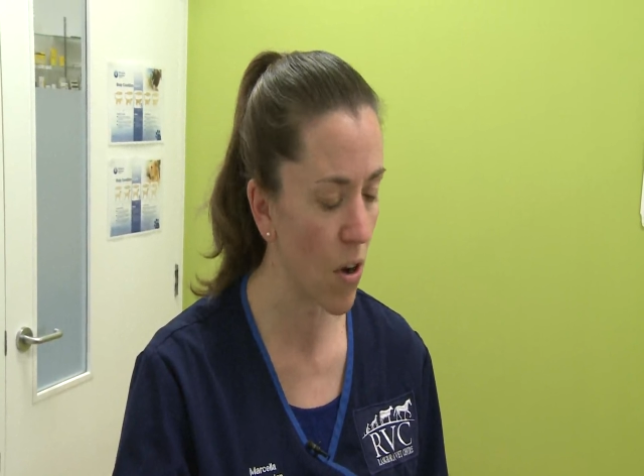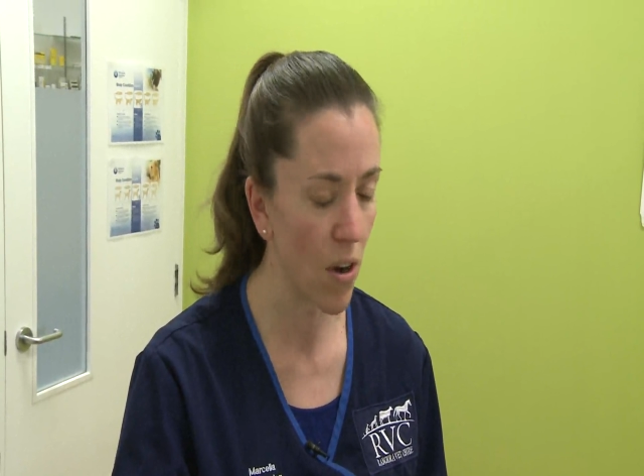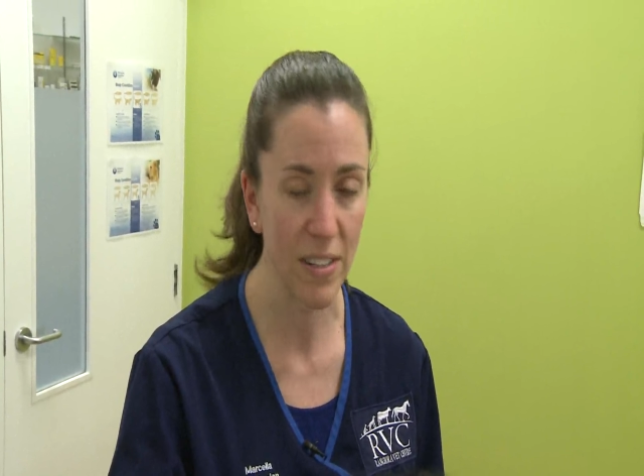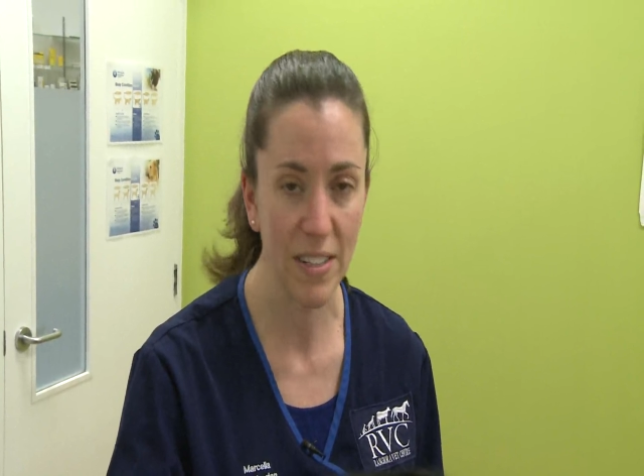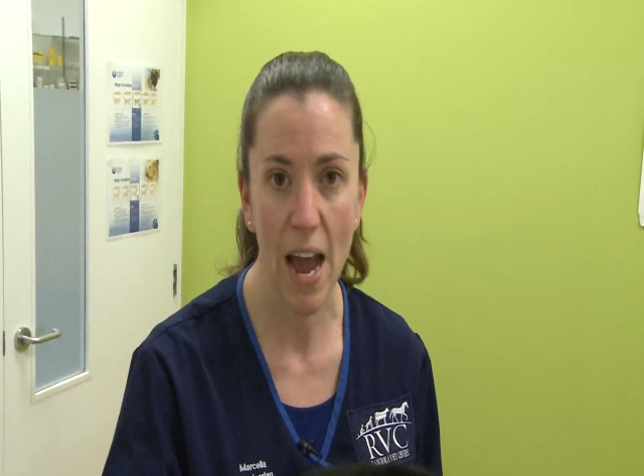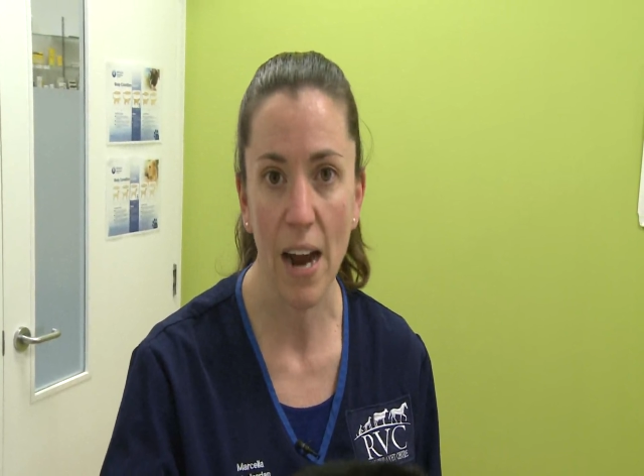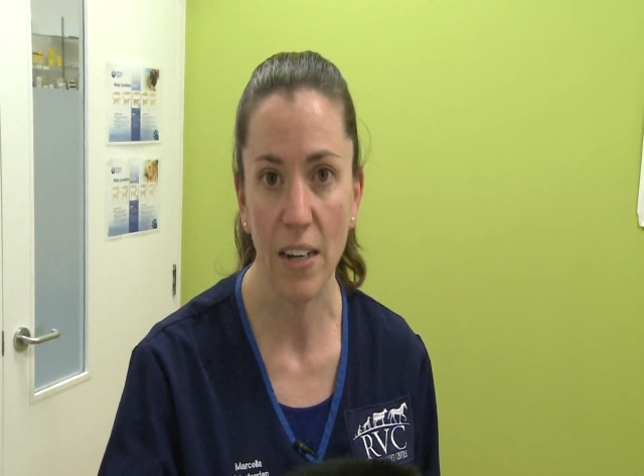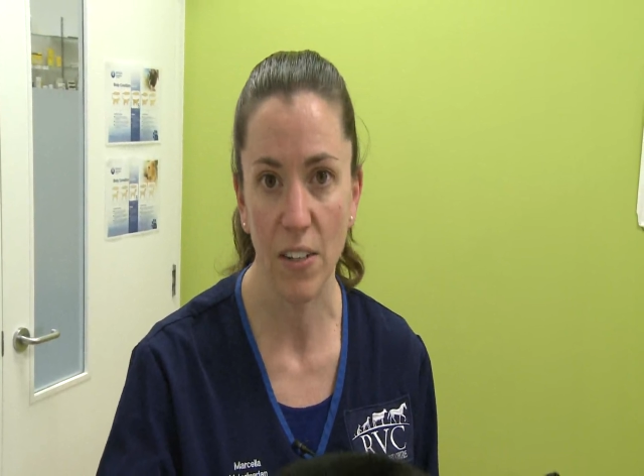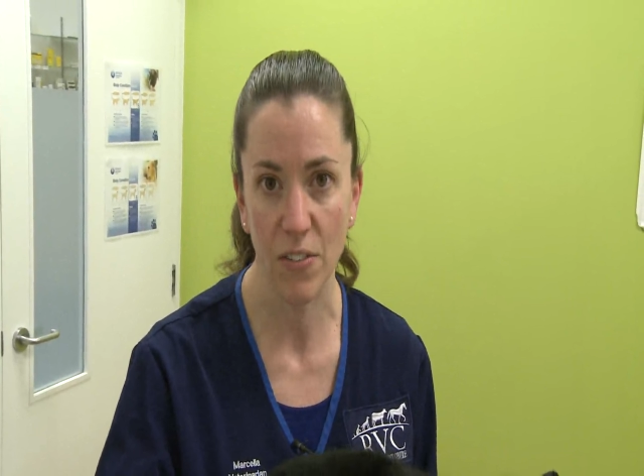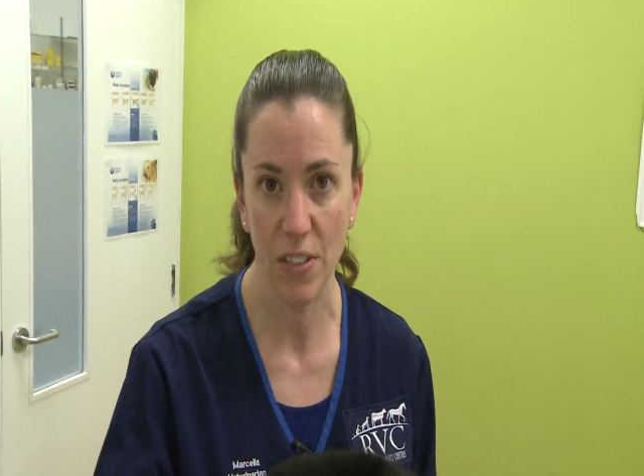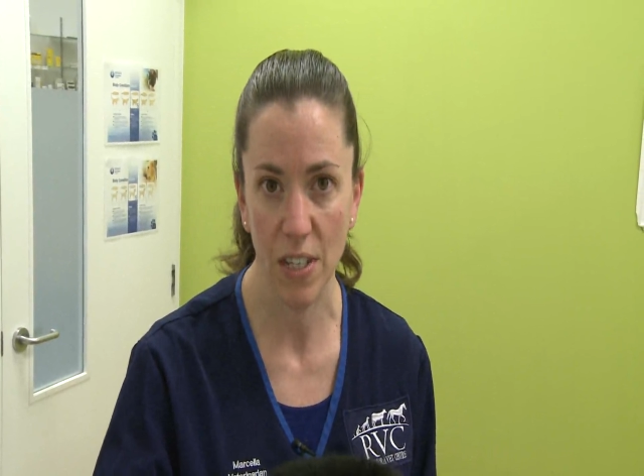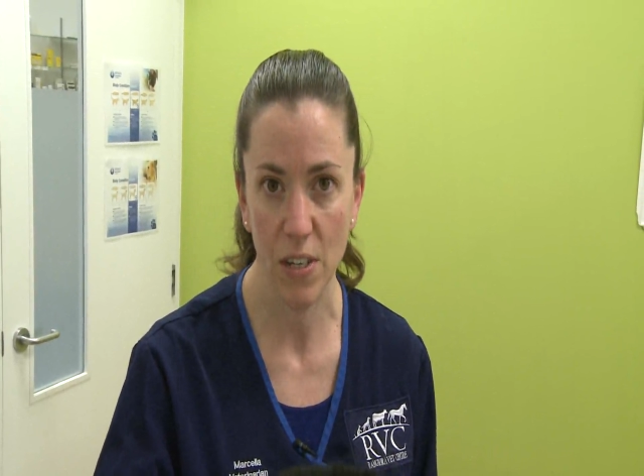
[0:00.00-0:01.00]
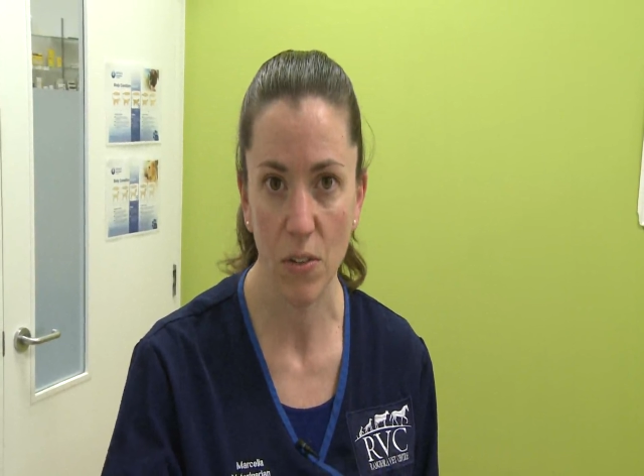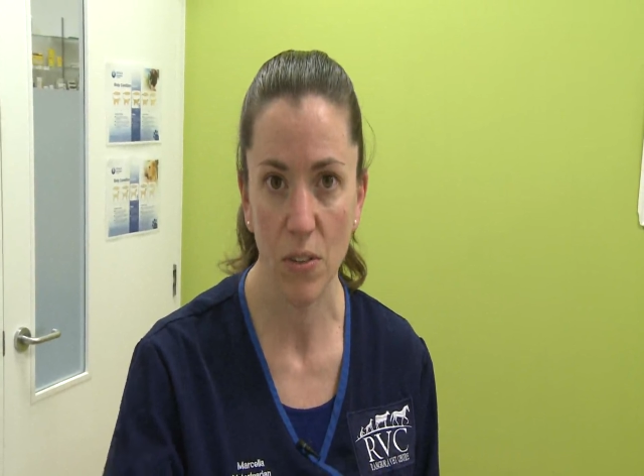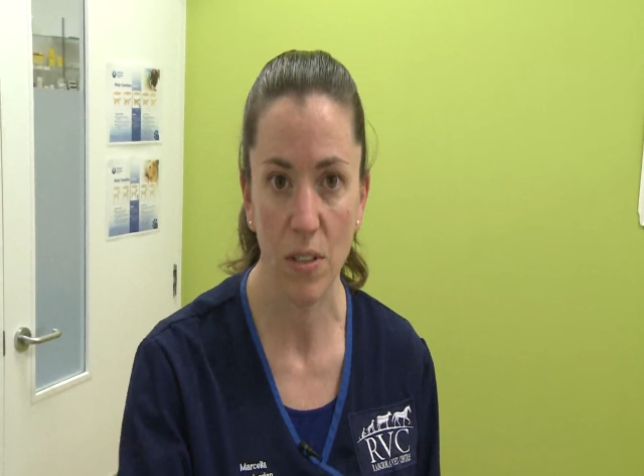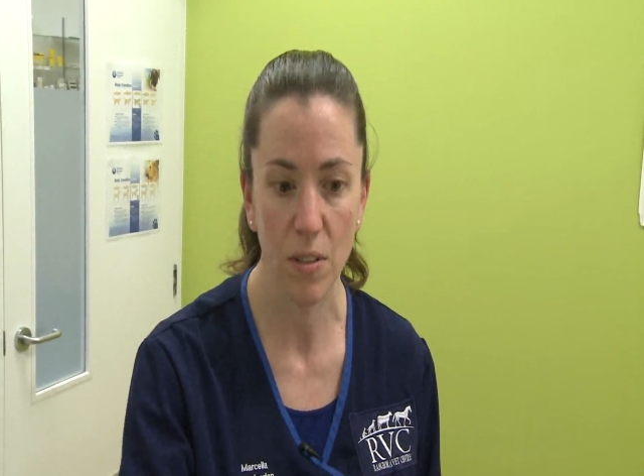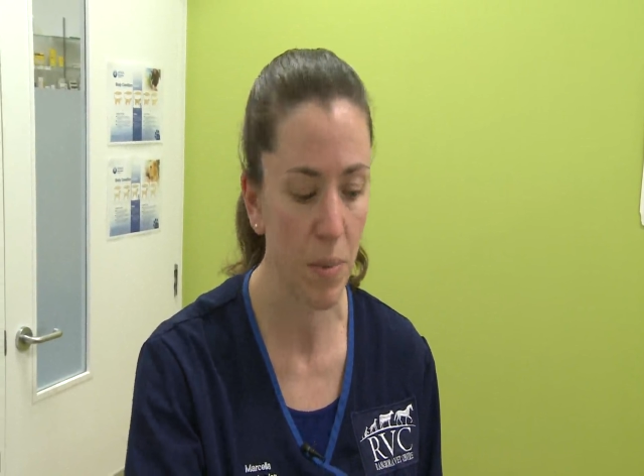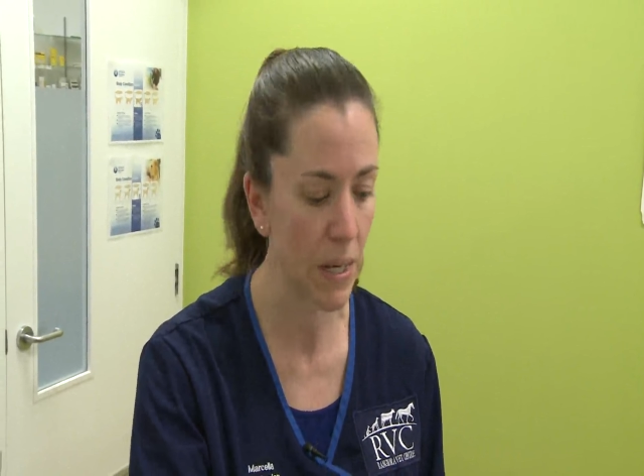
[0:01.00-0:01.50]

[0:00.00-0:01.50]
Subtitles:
not as active as they used to